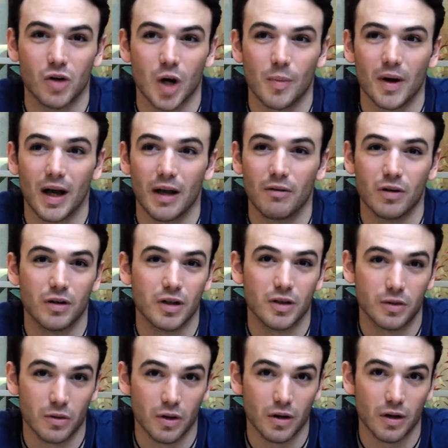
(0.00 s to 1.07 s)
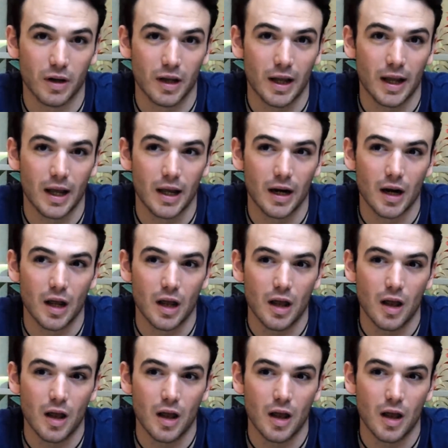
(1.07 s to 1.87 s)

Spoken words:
grew up and I really adored, and